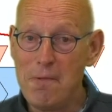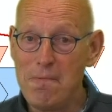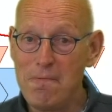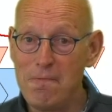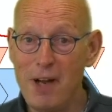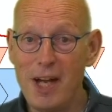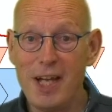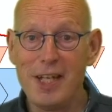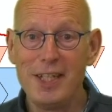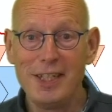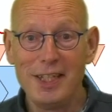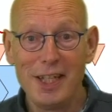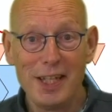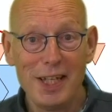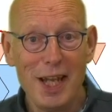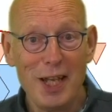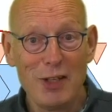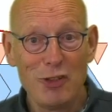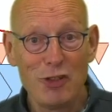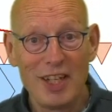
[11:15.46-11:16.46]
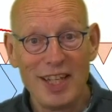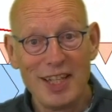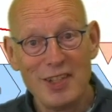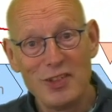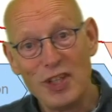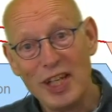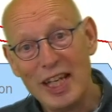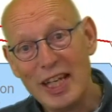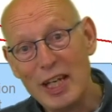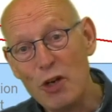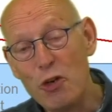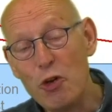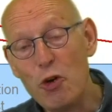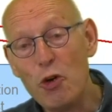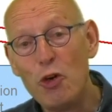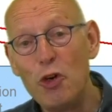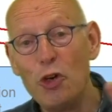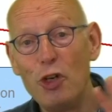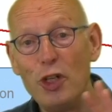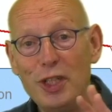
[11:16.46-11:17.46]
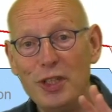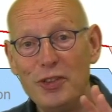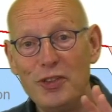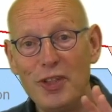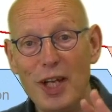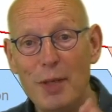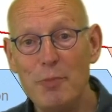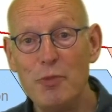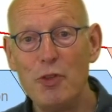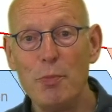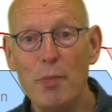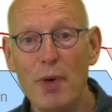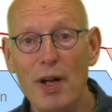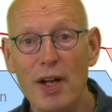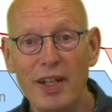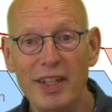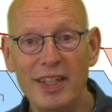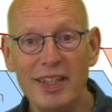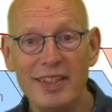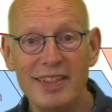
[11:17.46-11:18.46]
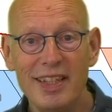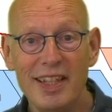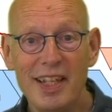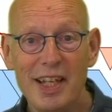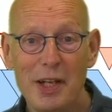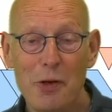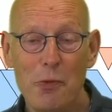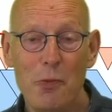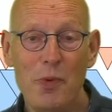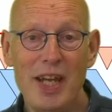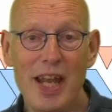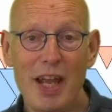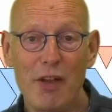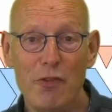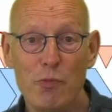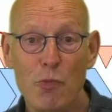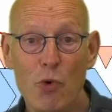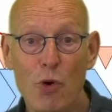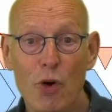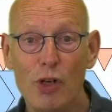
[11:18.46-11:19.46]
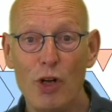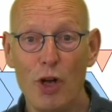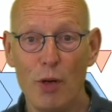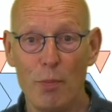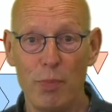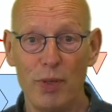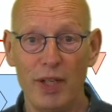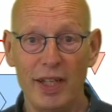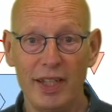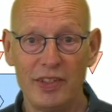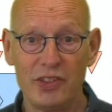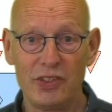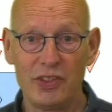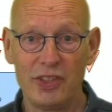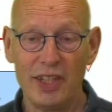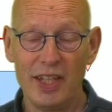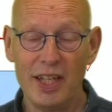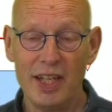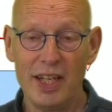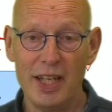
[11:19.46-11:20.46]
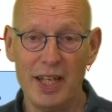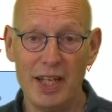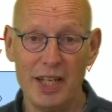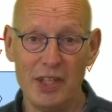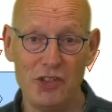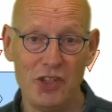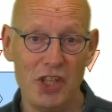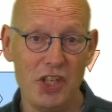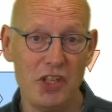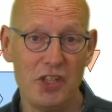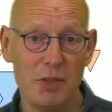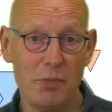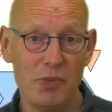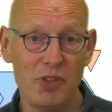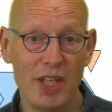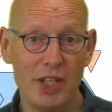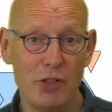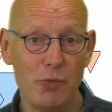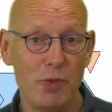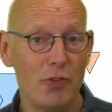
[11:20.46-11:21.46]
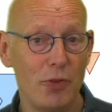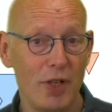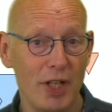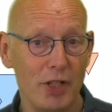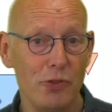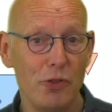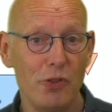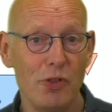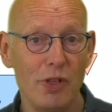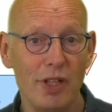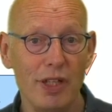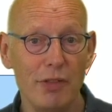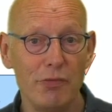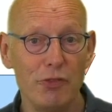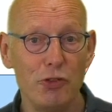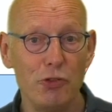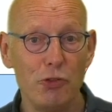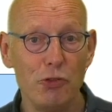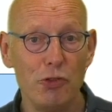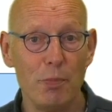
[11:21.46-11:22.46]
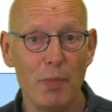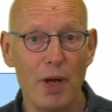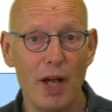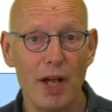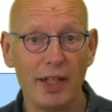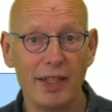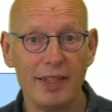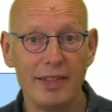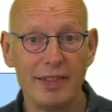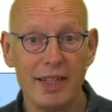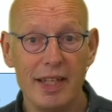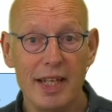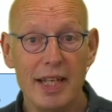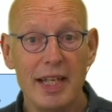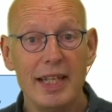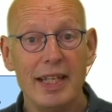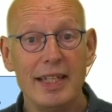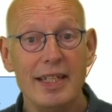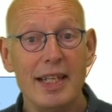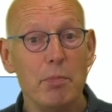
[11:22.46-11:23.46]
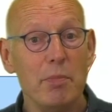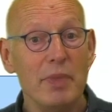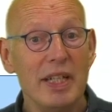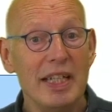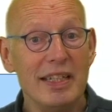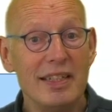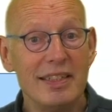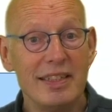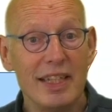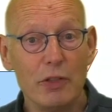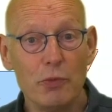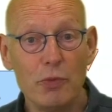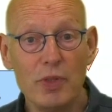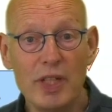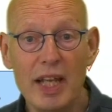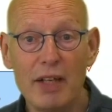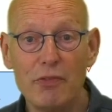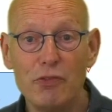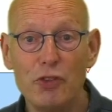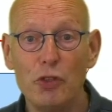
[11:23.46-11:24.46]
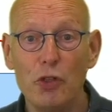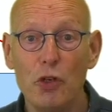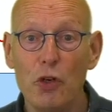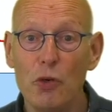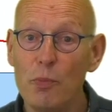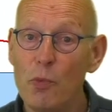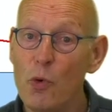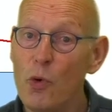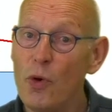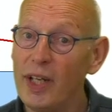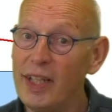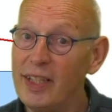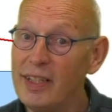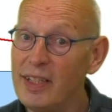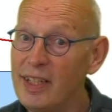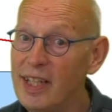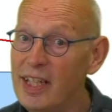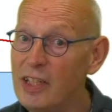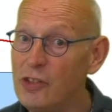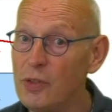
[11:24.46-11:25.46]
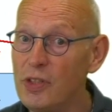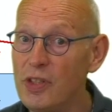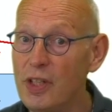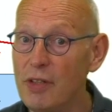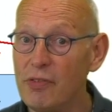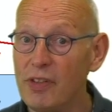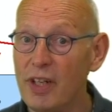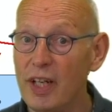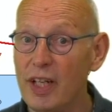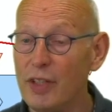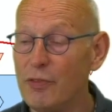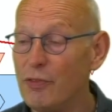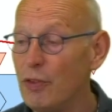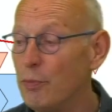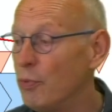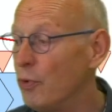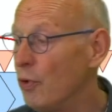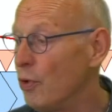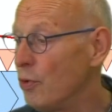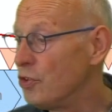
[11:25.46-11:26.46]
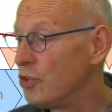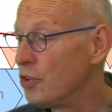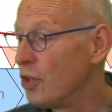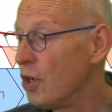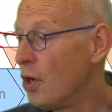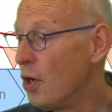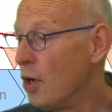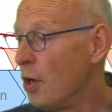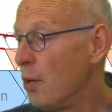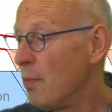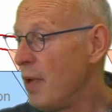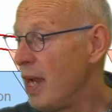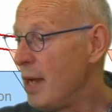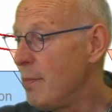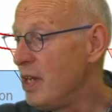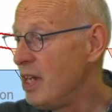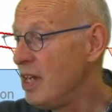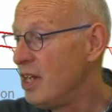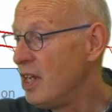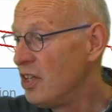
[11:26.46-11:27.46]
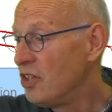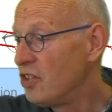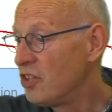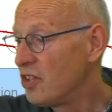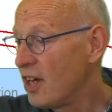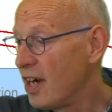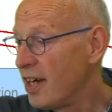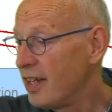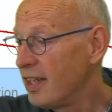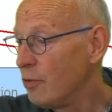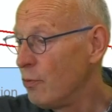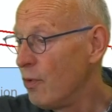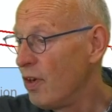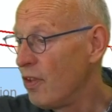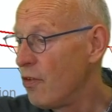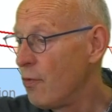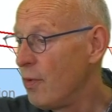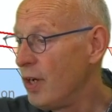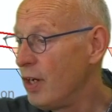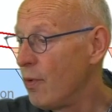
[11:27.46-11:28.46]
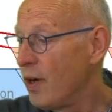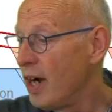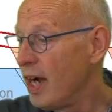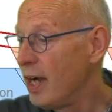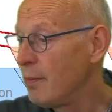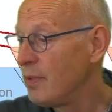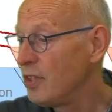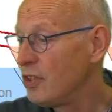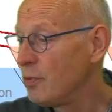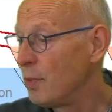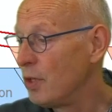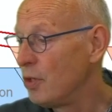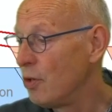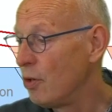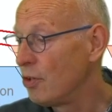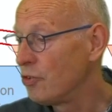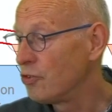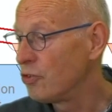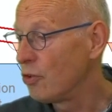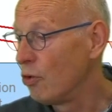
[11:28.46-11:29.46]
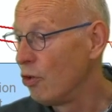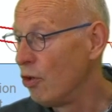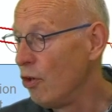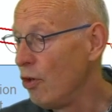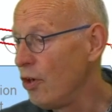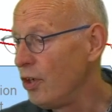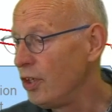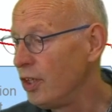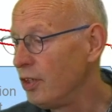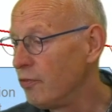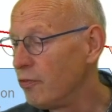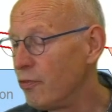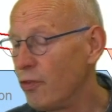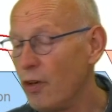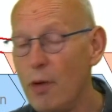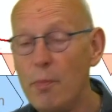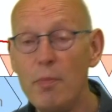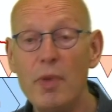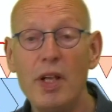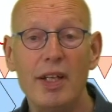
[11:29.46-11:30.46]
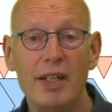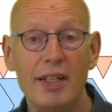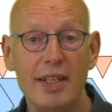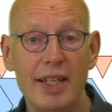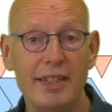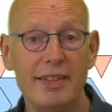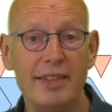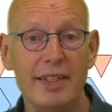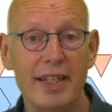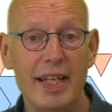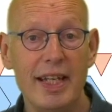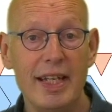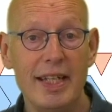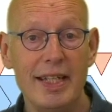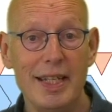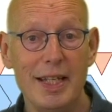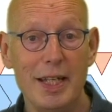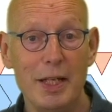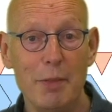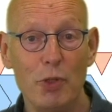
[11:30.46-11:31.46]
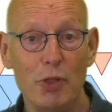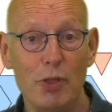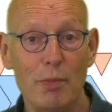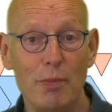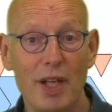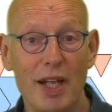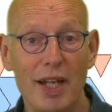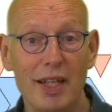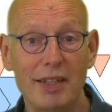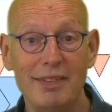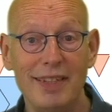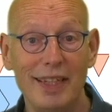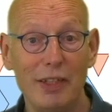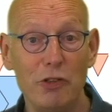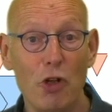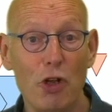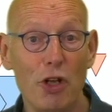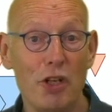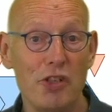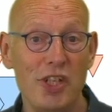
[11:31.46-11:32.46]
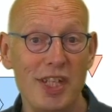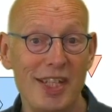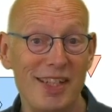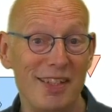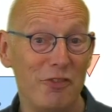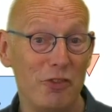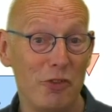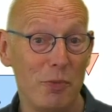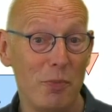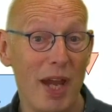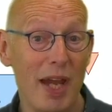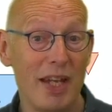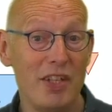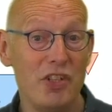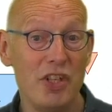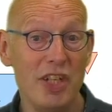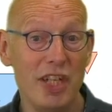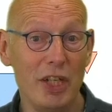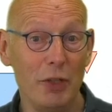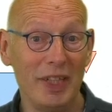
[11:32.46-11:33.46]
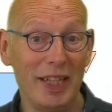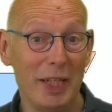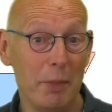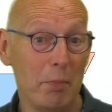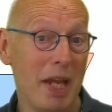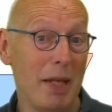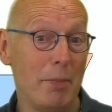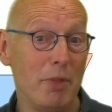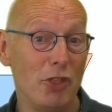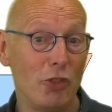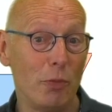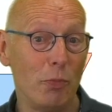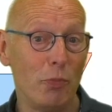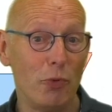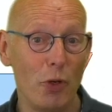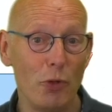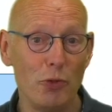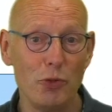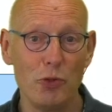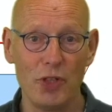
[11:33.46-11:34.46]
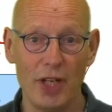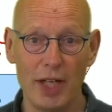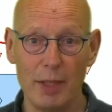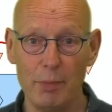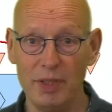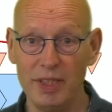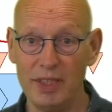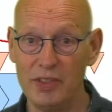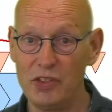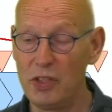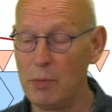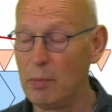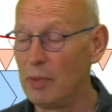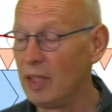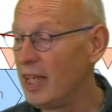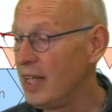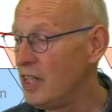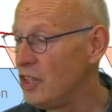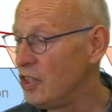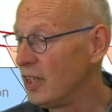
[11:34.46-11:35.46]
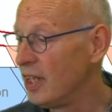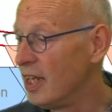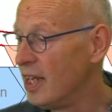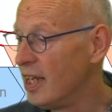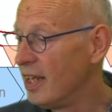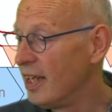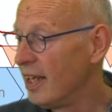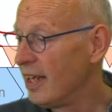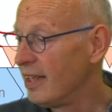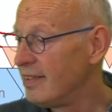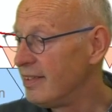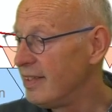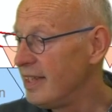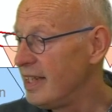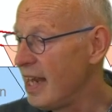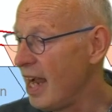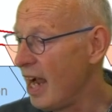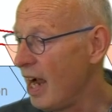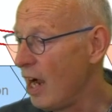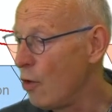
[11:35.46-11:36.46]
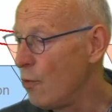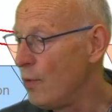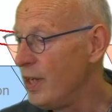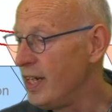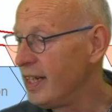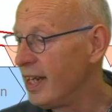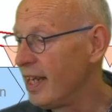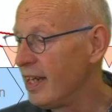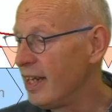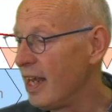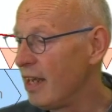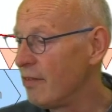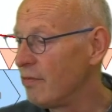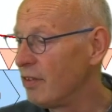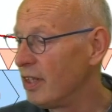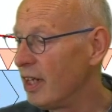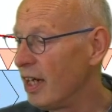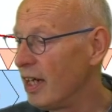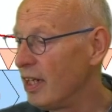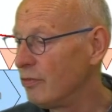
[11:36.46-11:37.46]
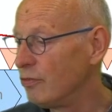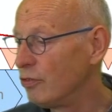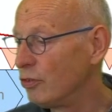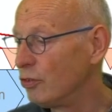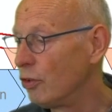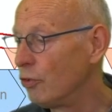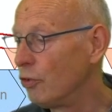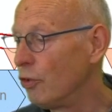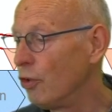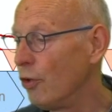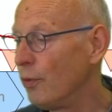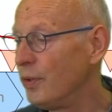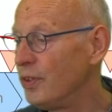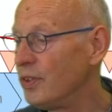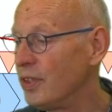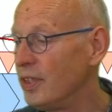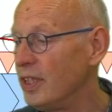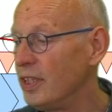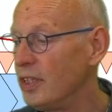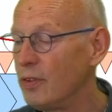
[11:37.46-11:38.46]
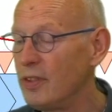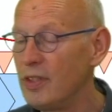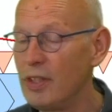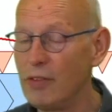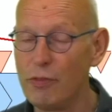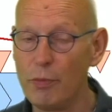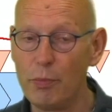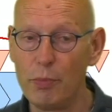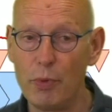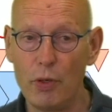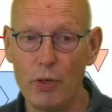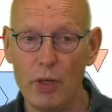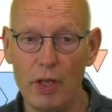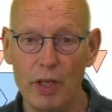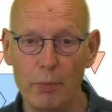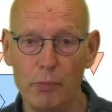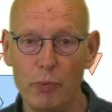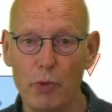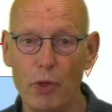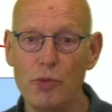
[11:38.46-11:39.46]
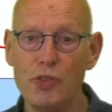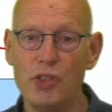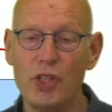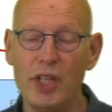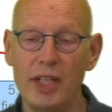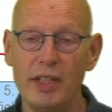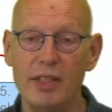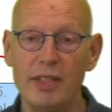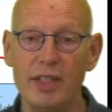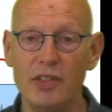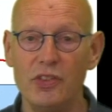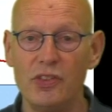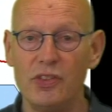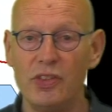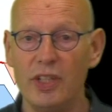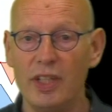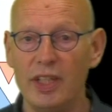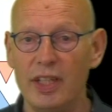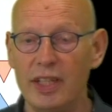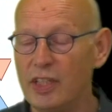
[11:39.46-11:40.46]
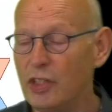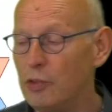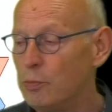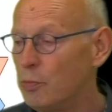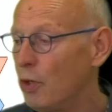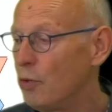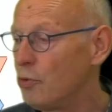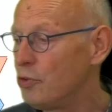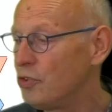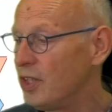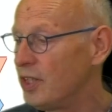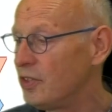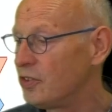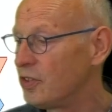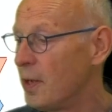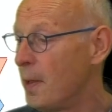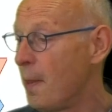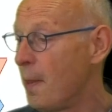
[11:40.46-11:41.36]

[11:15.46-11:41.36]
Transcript: fighting against, let's say, an earlier time to market. We have more complex systems that we try to deliver to the market, and that means that we have to go more in an iterative kind of approach. Maybe starting with requirements, but also learning from, let's say, bottom line technology, some engineering, and maybe some prototyping and simulation, and see how we can have a kind of a concurrent and iterative approach in this process.